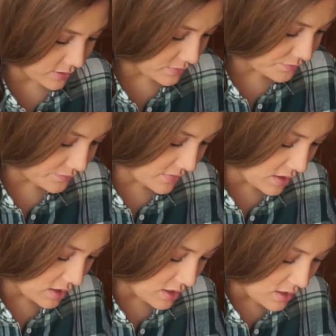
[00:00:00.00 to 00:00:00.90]

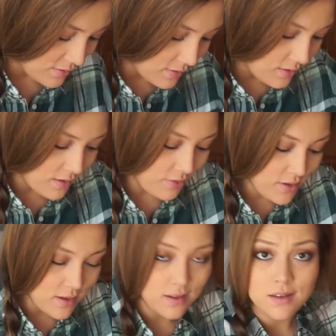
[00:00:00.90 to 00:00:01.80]
And
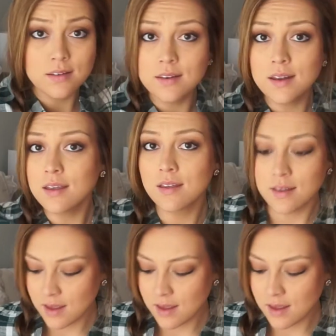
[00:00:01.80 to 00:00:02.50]
then,